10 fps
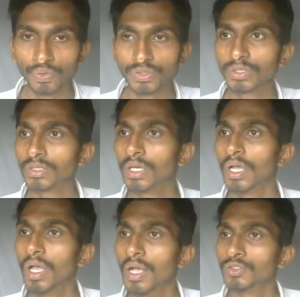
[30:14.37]
this.
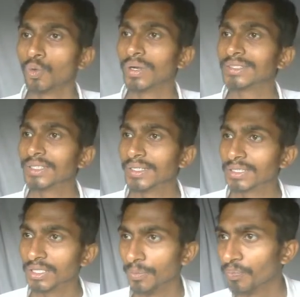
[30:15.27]
So what is the next
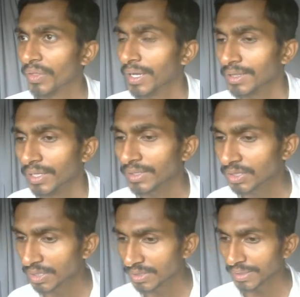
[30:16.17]
thing? The next
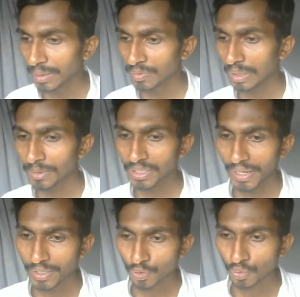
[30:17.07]
thing is that I'm gonna be
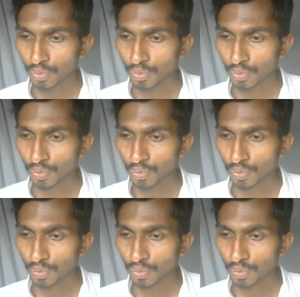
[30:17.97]
trying to